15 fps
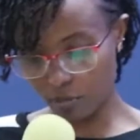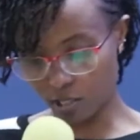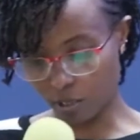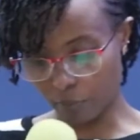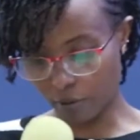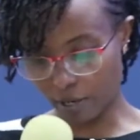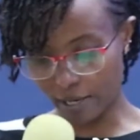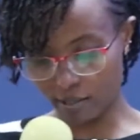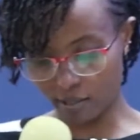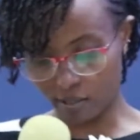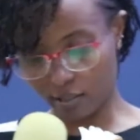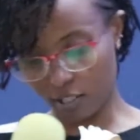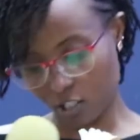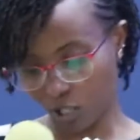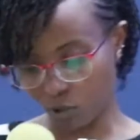Mr. Price and
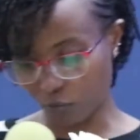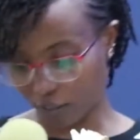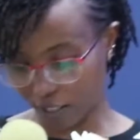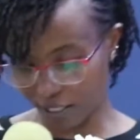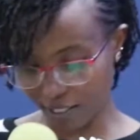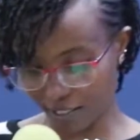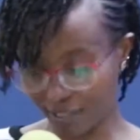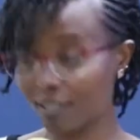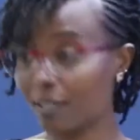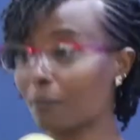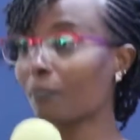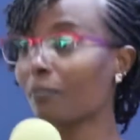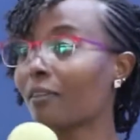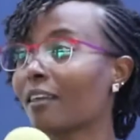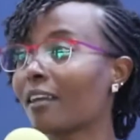such kind of things
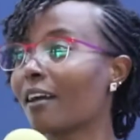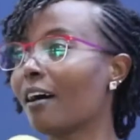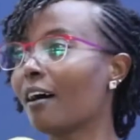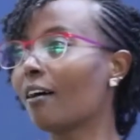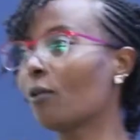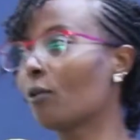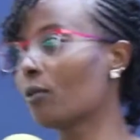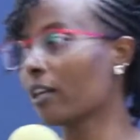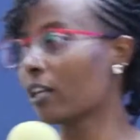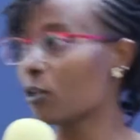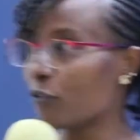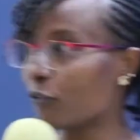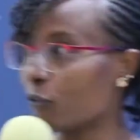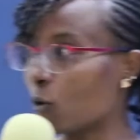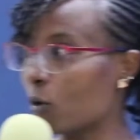or a
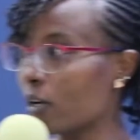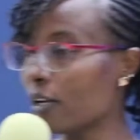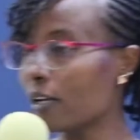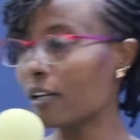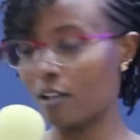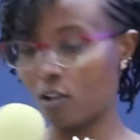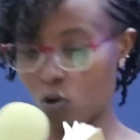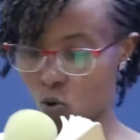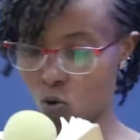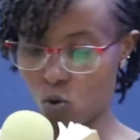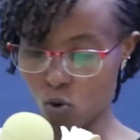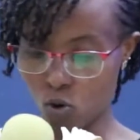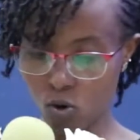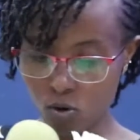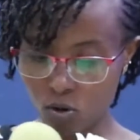new
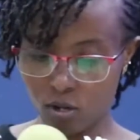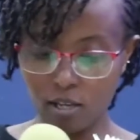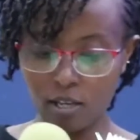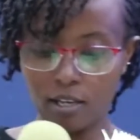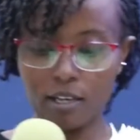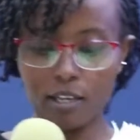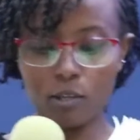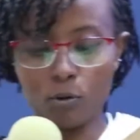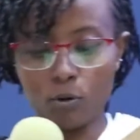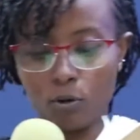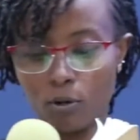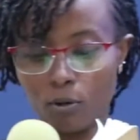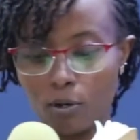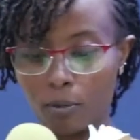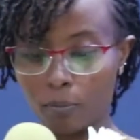phone. No.
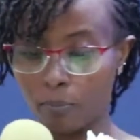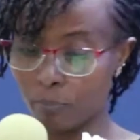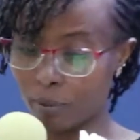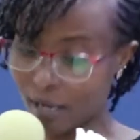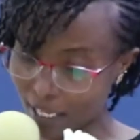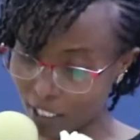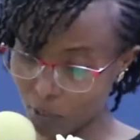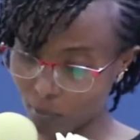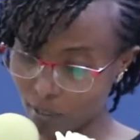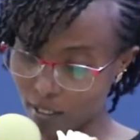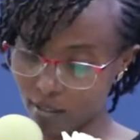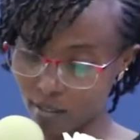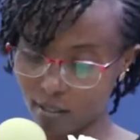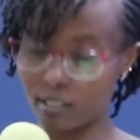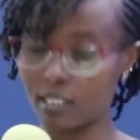Your cash
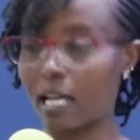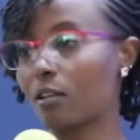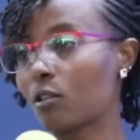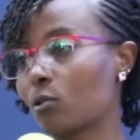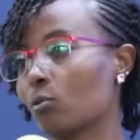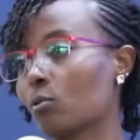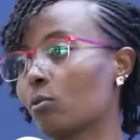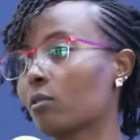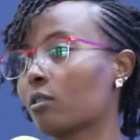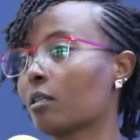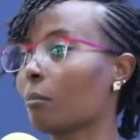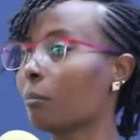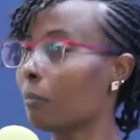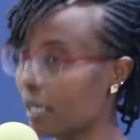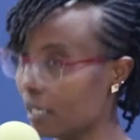prize is tied to
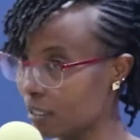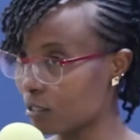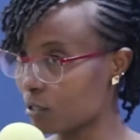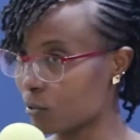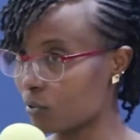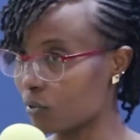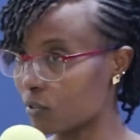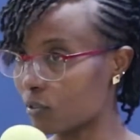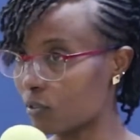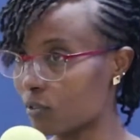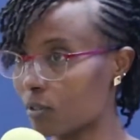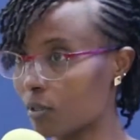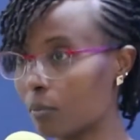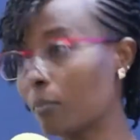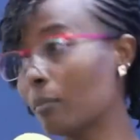some
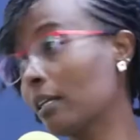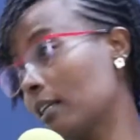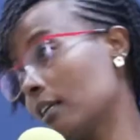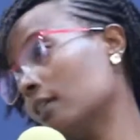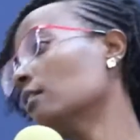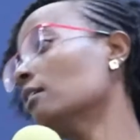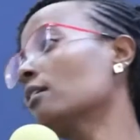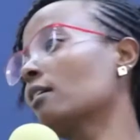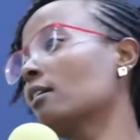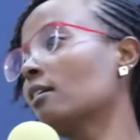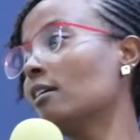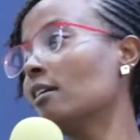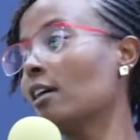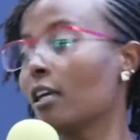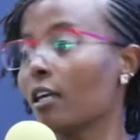milestones. Really? You
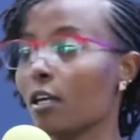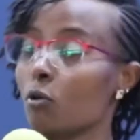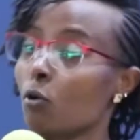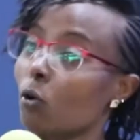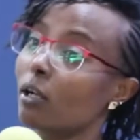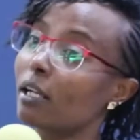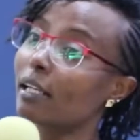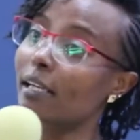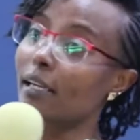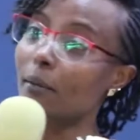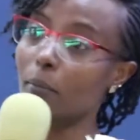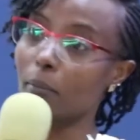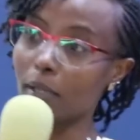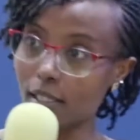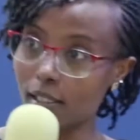only
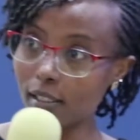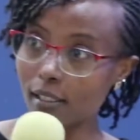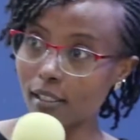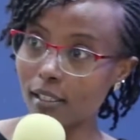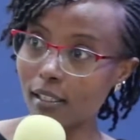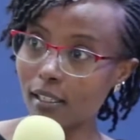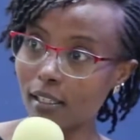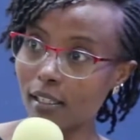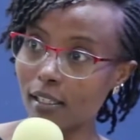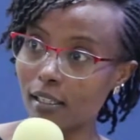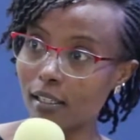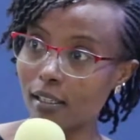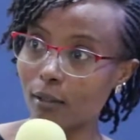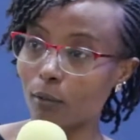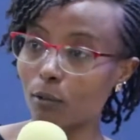get money
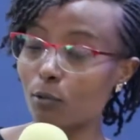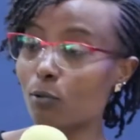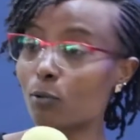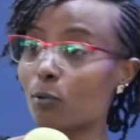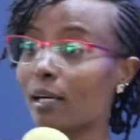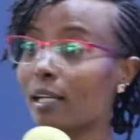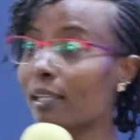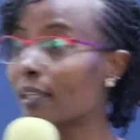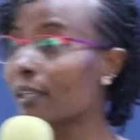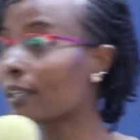when you do that.